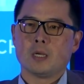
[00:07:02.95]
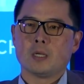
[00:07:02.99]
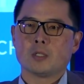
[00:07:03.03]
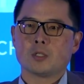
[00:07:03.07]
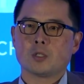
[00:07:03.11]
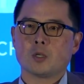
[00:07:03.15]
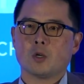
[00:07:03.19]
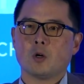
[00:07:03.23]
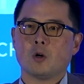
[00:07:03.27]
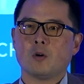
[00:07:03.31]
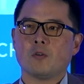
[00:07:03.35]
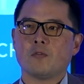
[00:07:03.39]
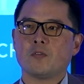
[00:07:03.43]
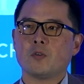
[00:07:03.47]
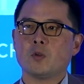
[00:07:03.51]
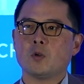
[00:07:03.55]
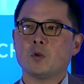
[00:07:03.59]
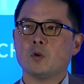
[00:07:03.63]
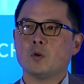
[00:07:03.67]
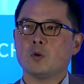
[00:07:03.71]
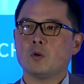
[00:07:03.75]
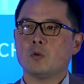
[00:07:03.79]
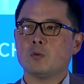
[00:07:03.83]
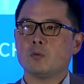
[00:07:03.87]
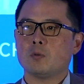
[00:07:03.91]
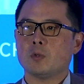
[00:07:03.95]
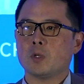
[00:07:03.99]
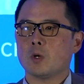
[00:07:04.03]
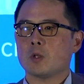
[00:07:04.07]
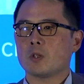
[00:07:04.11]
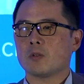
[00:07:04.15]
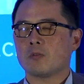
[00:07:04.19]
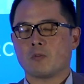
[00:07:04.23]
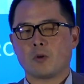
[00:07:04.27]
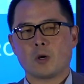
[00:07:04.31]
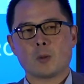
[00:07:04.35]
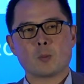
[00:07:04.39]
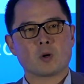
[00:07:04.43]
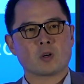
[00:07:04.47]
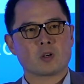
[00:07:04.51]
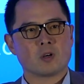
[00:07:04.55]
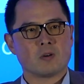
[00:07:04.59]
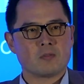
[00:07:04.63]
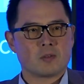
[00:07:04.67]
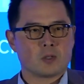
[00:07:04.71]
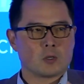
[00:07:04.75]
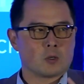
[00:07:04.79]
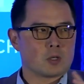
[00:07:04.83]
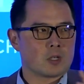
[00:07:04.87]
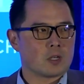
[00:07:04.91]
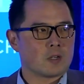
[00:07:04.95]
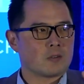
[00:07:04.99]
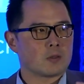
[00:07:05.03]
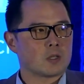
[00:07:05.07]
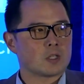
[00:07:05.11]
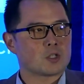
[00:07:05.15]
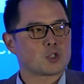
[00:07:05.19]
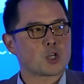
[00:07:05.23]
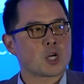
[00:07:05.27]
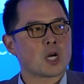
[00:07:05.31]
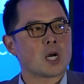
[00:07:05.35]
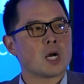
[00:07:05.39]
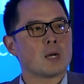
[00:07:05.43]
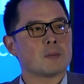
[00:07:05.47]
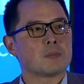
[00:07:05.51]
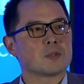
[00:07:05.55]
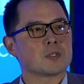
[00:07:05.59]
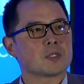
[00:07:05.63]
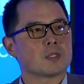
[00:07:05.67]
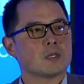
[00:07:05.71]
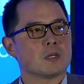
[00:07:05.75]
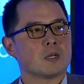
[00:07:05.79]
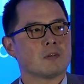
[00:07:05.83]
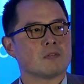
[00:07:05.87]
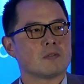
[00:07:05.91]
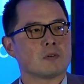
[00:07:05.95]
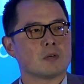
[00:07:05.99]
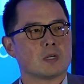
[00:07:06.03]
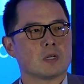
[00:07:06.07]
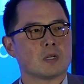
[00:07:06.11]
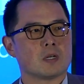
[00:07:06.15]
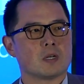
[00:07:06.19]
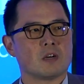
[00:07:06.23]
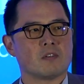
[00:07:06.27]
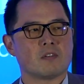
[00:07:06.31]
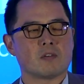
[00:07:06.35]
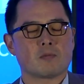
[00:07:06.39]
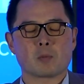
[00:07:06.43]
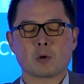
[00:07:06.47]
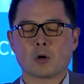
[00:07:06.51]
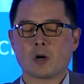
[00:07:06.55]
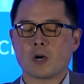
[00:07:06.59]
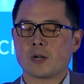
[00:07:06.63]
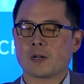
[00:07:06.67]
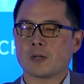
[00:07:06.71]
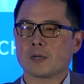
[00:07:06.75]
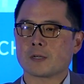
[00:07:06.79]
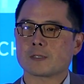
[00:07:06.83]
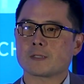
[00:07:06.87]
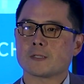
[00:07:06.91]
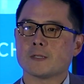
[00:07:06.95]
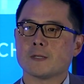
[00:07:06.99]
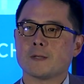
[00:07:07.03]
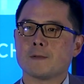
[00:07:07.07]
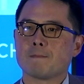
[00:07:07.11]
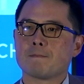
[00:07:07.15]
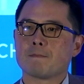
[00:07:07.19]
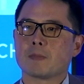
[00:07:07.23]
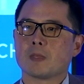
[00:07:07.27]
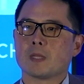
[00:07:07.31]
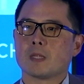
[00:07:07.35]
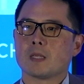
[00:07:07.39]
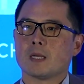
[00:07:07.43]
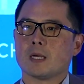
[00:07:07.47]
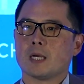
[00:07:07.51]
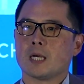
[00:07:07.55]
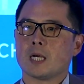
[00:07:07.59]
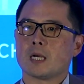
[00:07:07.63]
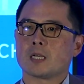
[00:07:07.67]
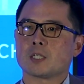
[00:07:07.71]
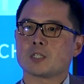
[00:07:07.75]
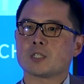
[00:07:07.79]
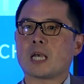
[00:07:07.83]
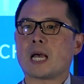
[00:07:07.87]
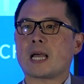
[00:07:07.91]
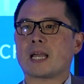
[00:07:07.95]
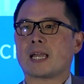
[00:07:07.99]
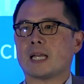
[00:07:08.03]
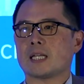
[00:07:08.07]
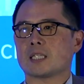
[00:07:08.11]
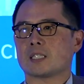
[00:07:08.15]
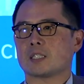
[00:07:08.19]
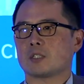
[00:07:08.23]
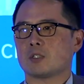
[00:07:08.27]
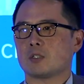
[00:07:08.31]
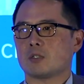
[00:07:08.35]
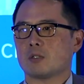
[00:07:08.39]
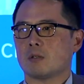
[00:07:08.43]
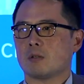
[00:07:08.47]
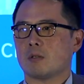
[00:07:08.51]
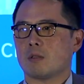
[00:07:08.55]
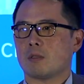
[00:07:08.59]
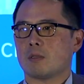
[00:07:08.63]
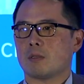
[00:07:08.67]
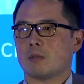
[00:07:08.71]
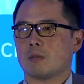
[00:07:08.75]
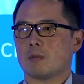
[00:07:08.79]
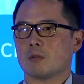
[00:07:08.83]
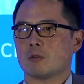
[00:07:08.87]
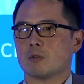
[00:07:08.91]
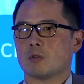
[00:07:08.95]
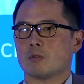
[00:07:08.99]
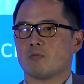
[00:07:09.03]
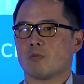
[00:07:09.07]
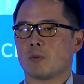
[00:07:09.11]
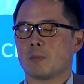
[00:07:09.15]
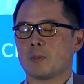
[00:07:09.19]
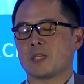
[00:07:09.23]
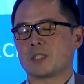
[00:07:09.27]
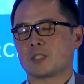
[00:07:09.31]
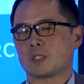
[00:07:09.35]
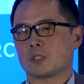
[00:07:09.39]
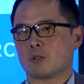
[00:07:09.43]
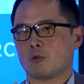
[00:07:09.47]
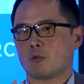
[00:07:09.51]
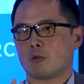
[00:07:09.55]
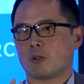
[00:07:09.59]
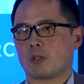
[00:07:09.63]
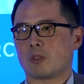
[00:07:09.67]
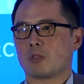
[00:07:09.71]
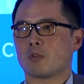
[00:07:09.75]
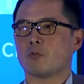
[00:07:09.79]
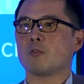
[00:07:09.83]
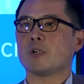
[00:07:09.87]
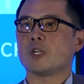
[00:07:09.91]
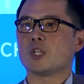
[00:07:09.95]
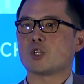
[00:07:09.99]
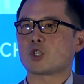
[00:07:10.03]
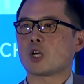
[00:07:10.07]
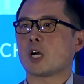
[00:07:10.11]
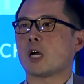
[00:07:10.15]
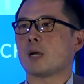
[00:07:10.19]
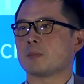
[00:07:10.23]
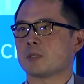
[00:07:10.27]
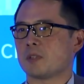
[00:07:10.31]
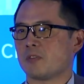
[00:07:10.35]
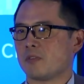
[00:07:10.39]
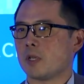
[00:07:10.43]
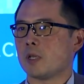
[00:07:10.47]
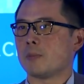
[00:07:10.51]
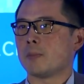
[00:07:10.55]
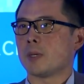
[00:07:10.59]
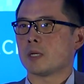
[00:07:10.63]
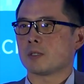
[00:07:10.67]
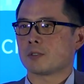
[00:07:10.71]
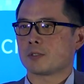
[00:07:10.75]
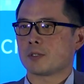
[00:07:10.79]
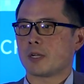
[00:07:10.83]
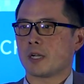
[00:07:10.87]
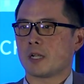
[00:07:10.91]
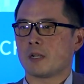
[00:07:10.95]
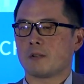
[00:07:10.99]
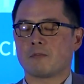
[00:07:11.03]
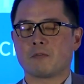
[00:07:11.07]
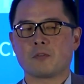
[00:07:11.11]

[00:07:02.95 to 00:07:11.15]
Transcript: So if you know the framework of kind of the jobs of a product, Slack replaces sort of the 3 jobs of email today.